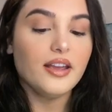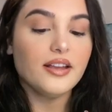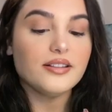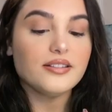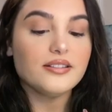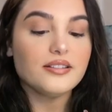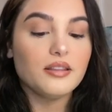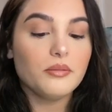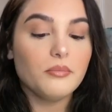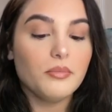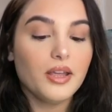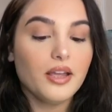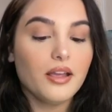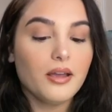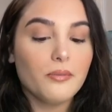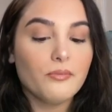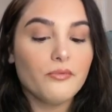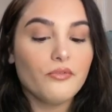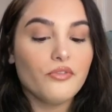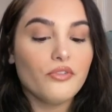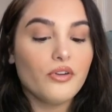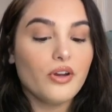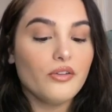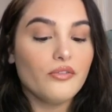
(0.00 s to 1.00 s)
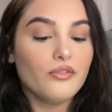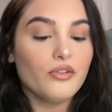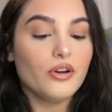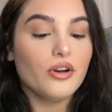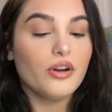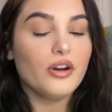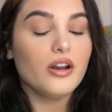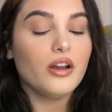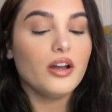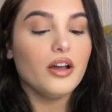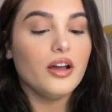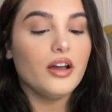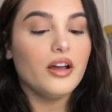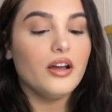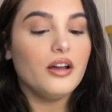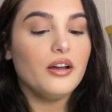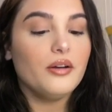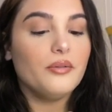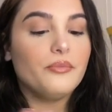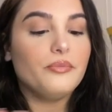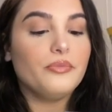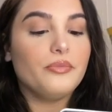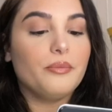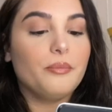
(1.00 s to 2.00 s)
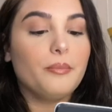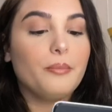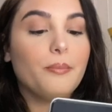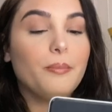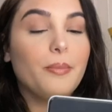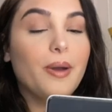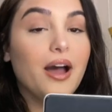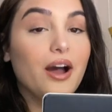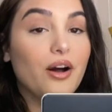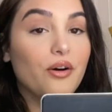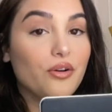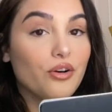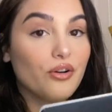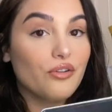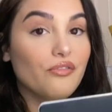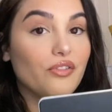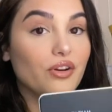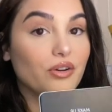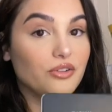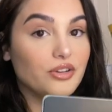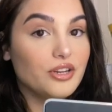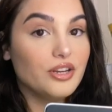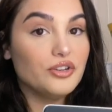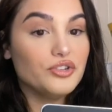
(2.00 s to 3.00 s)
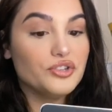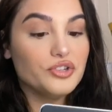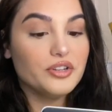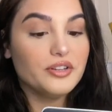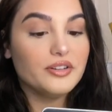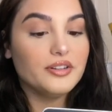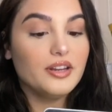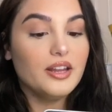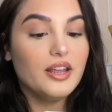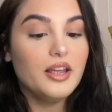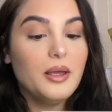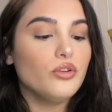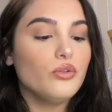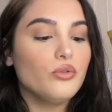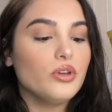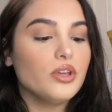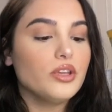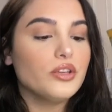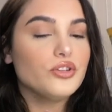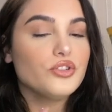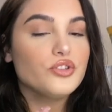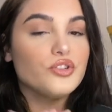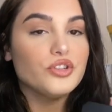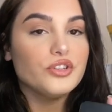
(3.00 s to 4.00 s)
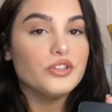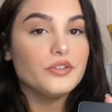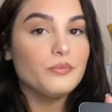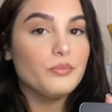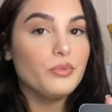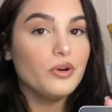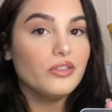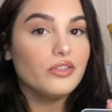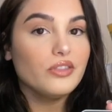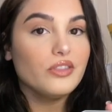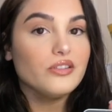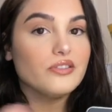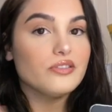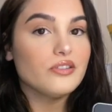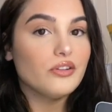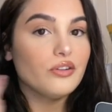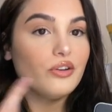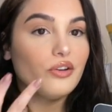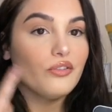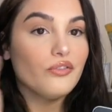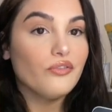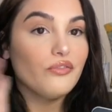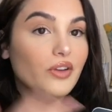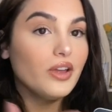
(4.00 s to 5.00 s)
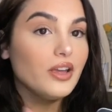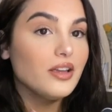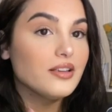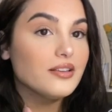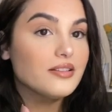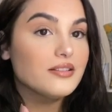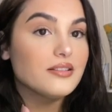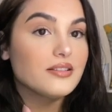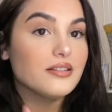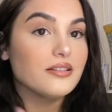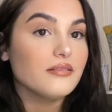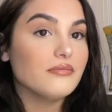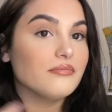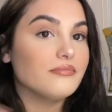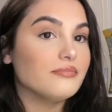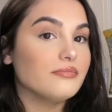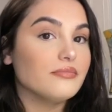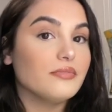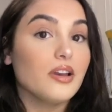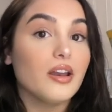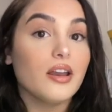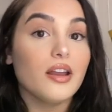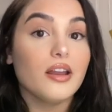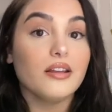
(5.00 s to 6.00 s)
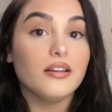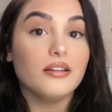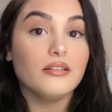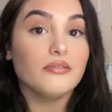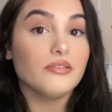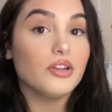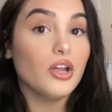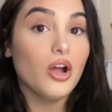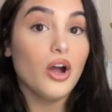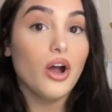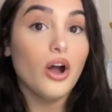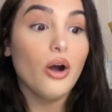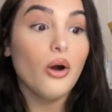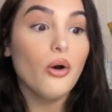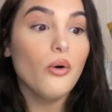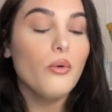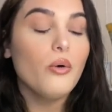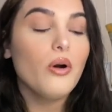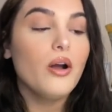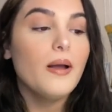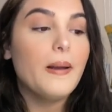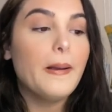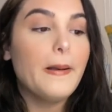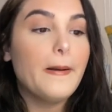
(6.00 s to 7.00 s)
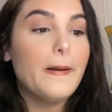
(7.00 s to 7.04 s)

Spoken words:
It's the Makeup Forever powder foundation. You can just put this on your face and go,